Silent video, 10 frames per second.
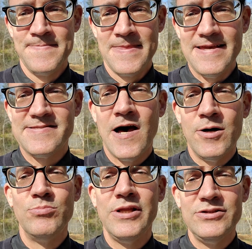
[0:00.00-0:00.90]
It's
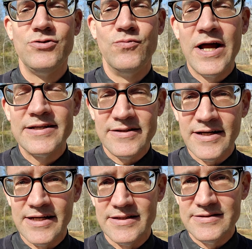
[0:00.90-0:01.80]
humbling to
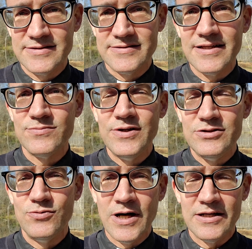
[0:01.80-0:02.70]
recognize that we
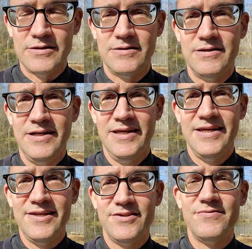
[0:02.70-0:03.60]
dwell
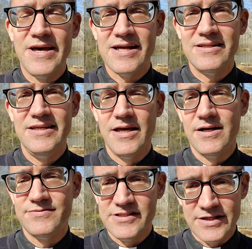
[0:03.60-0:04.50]
in the valley
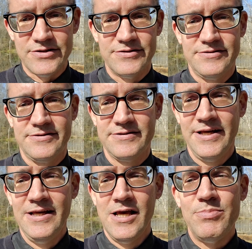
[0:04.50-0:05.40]
of sinners.
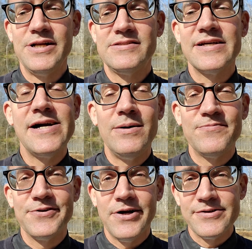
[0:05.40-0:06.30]
But it's a
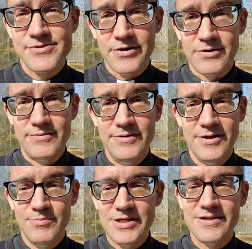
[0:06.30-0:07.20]
comfort also,
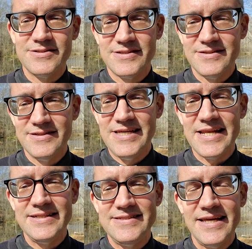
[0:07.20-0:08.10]
because
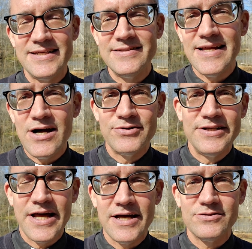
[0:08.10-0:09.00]
getting taken down a
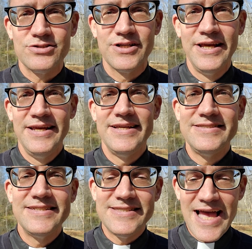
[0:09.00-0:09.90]
notch is
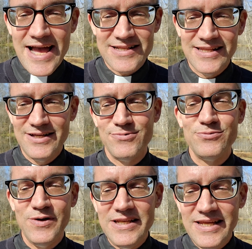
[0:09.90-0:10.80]
exactly what
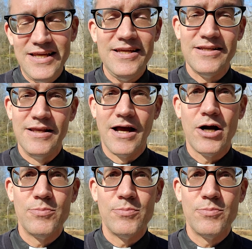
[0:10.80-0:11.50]
we need. Our